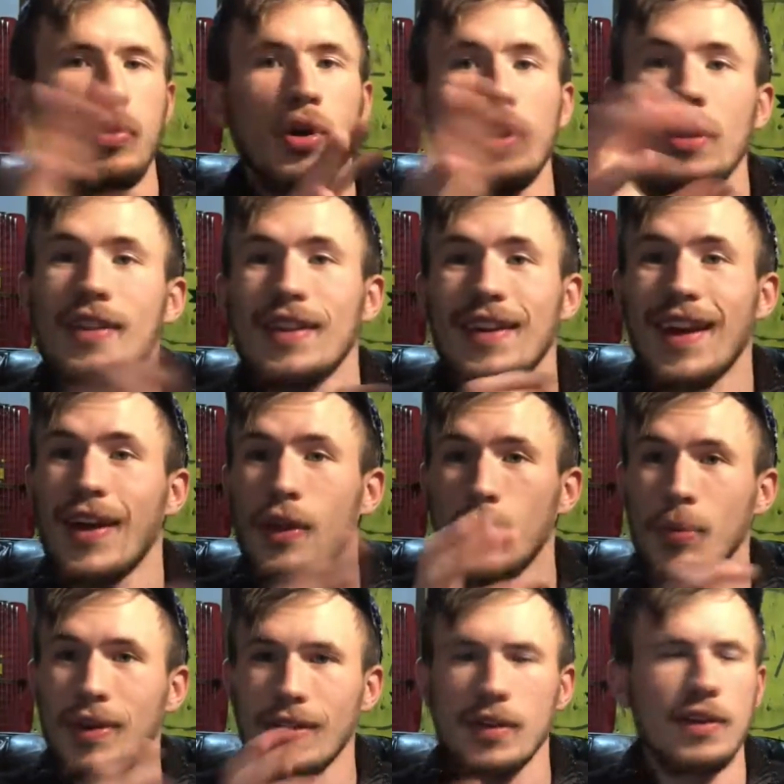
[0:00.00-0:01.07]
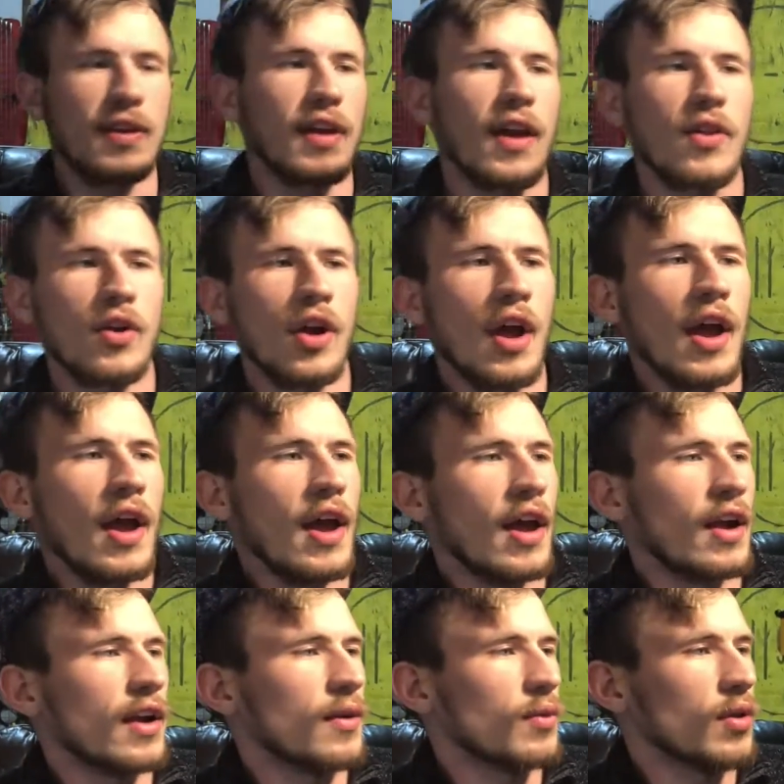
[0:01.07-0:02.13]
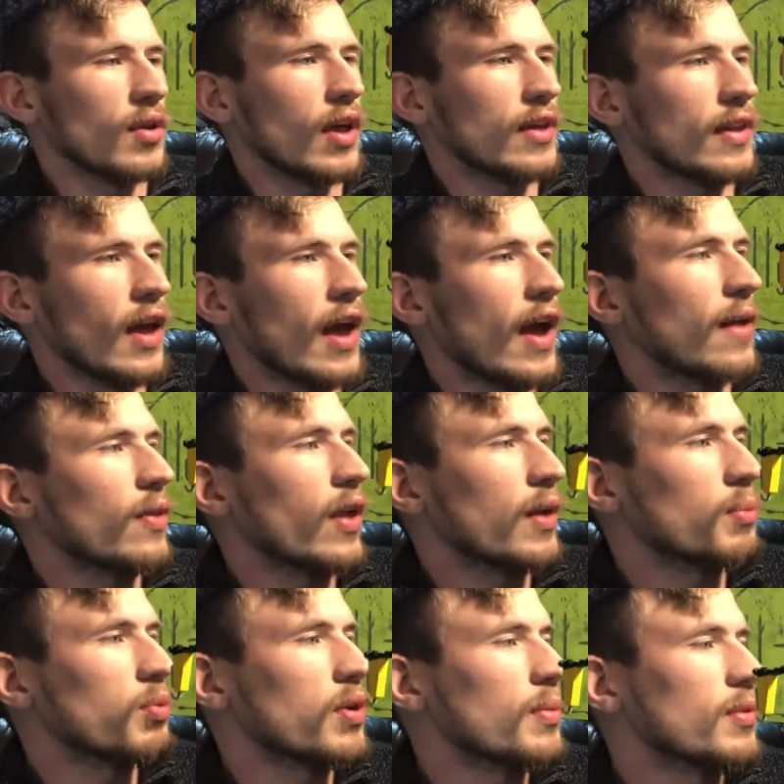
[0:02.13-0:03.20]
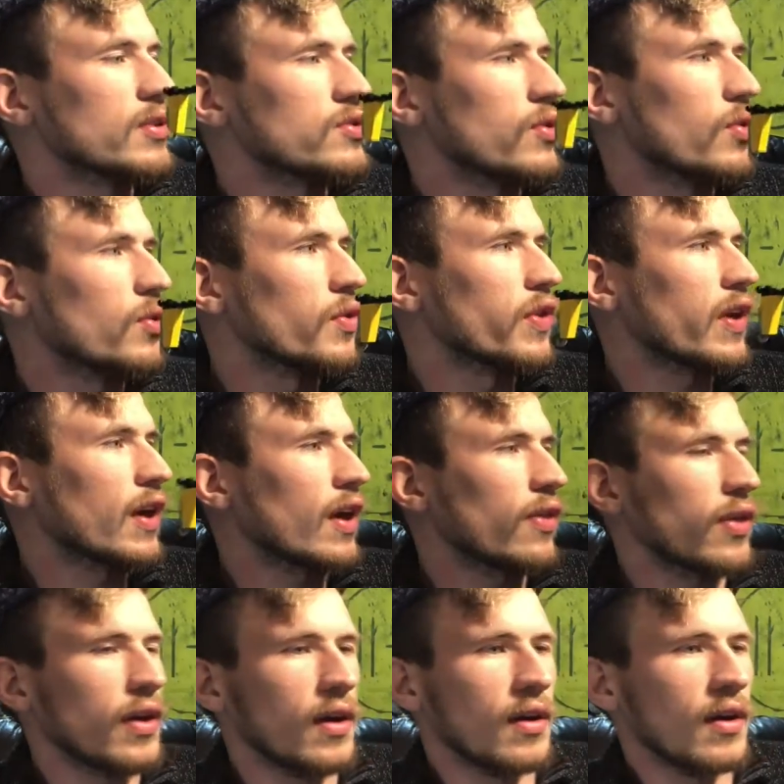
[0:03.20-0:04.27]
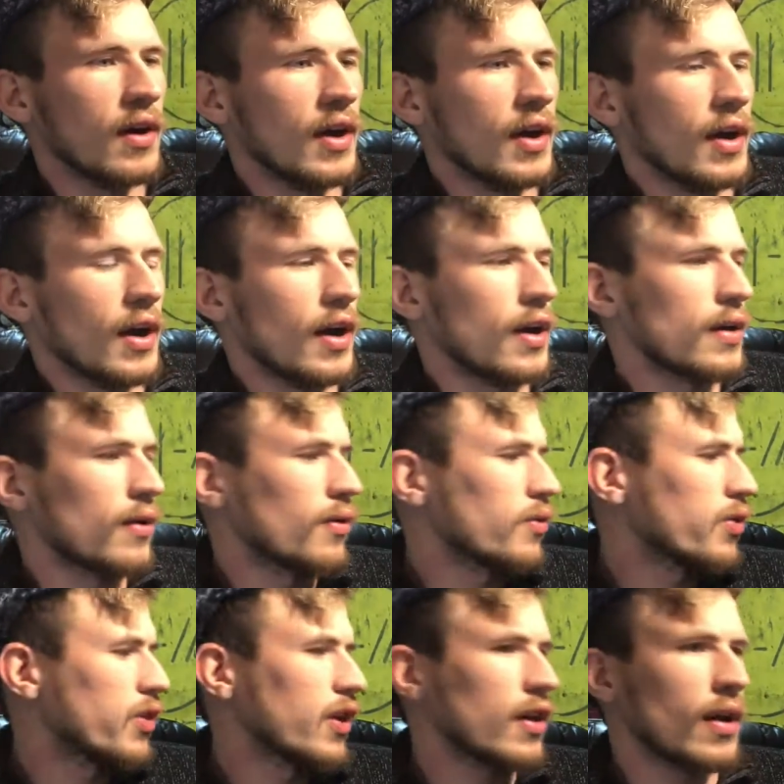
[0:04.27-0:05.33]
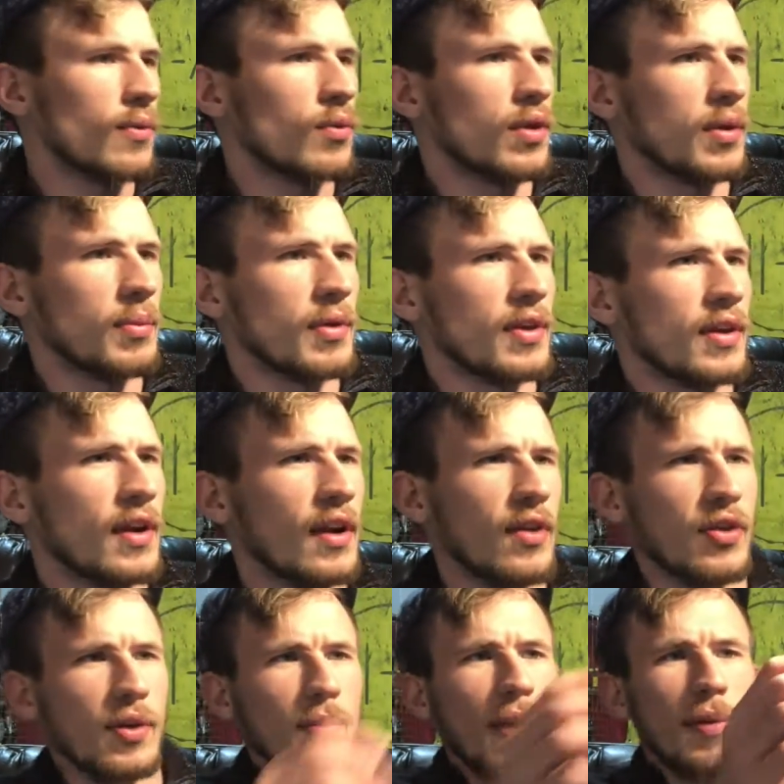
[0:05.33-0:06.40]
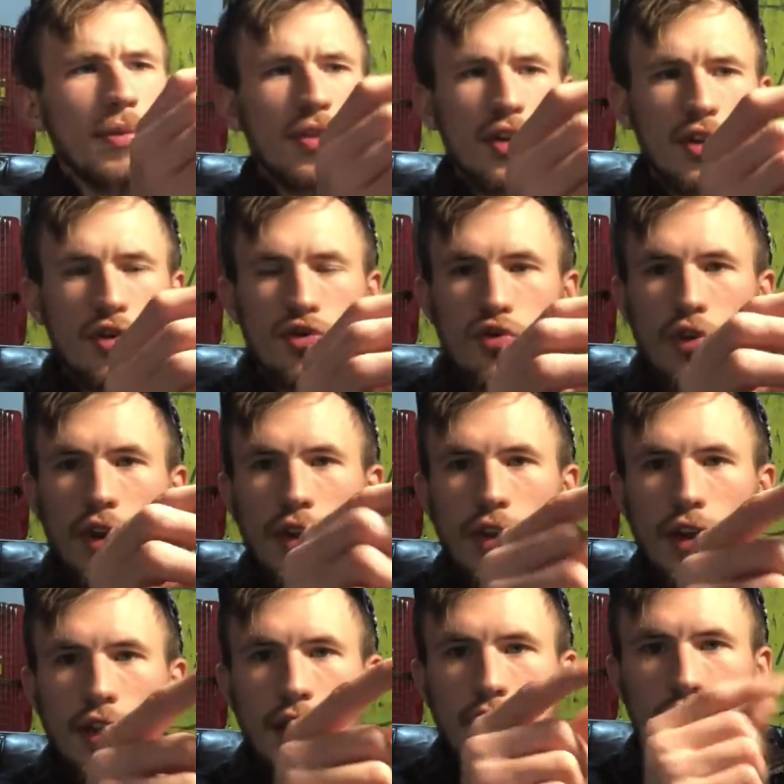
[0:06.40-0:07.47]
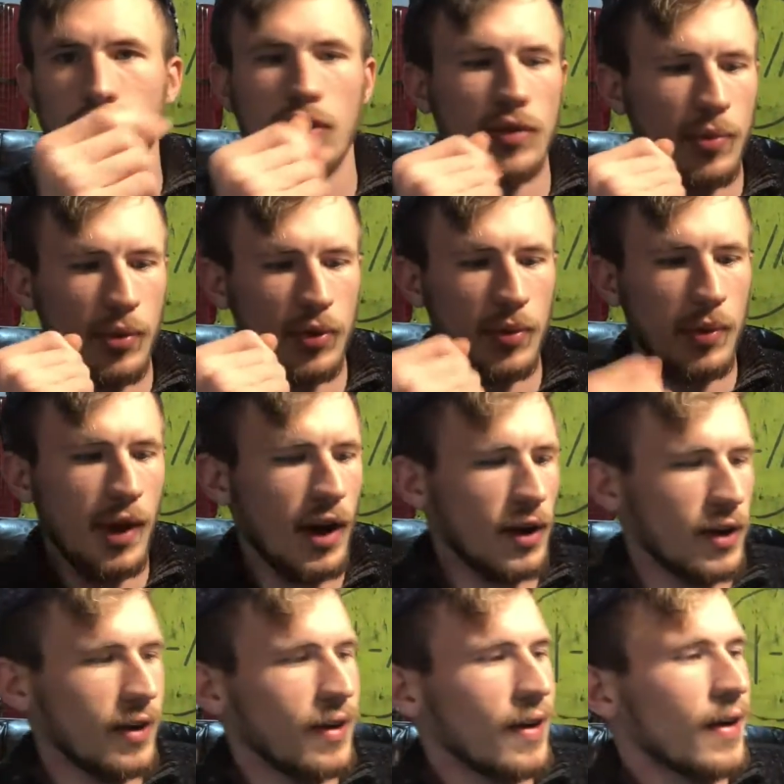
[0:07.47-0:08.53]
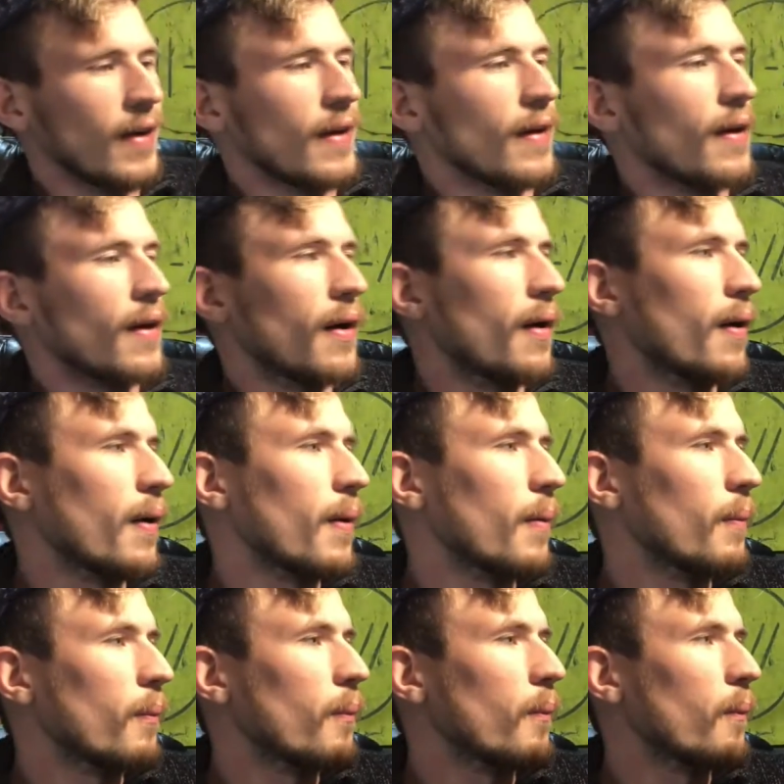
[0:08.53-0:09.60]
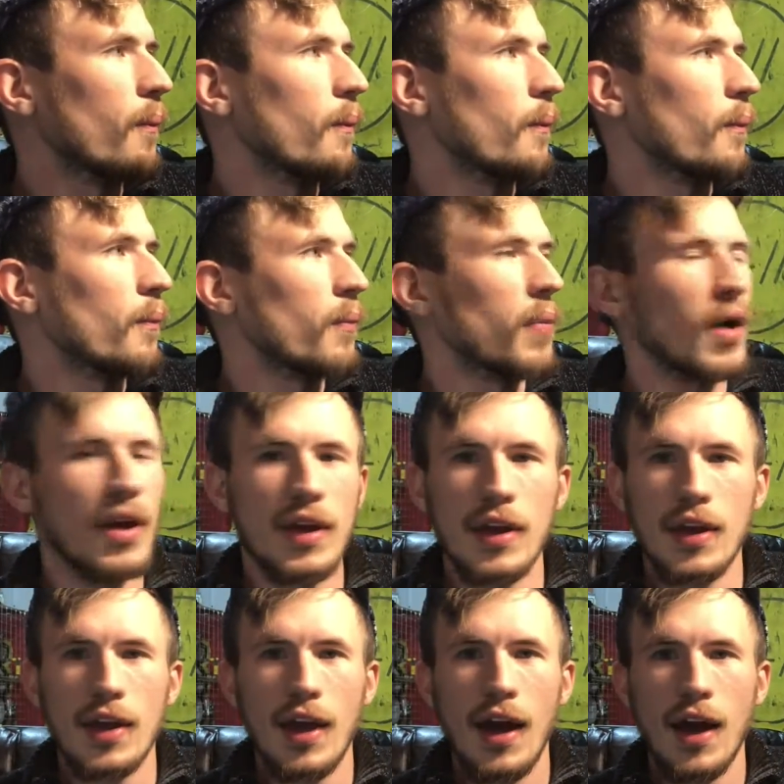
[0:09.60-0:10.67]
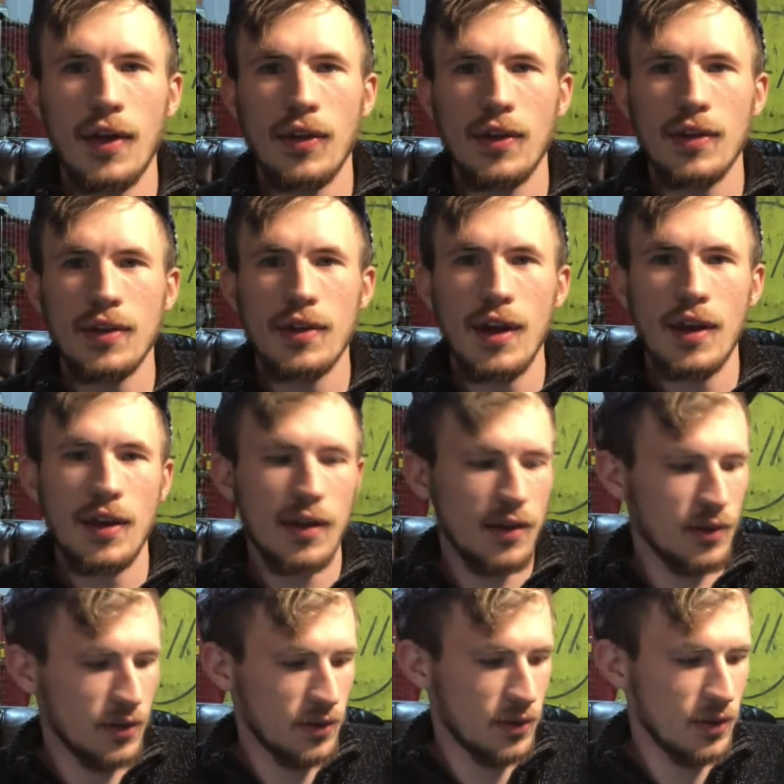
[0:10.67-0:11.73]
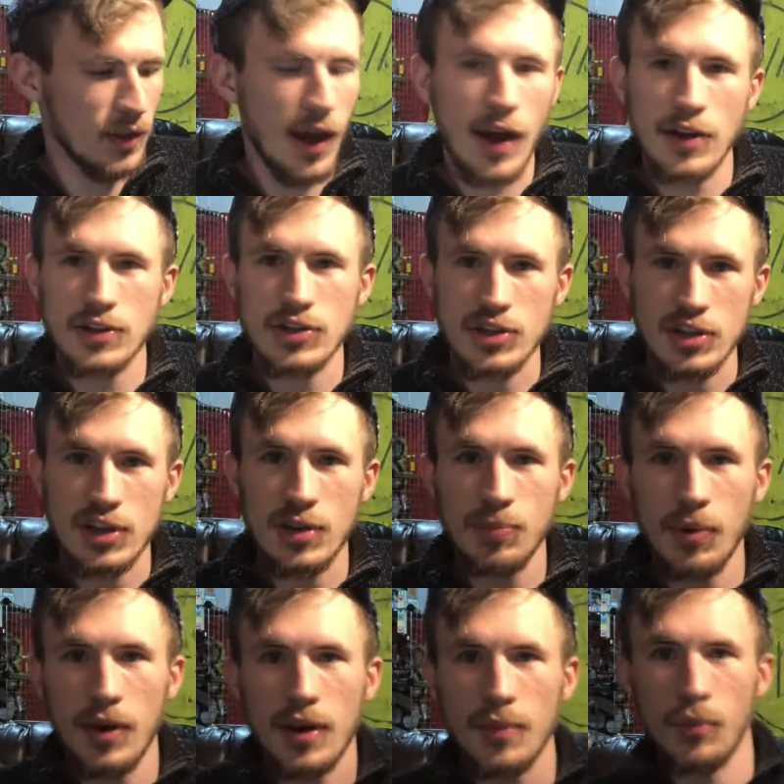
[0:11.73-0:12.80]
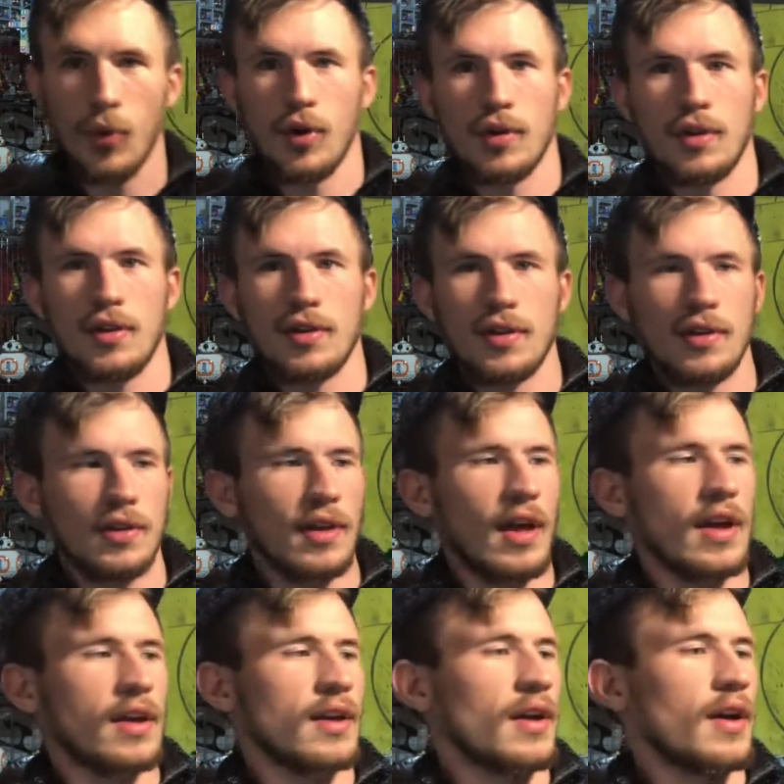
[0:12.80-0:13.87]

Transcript: it together, piece it together, and I realized I had like pretty much the whole thing. I don't think I'm really missing anything. Maybe the string that's actually supposed to be on here. But yeah, this set is not cheap anymore. This is like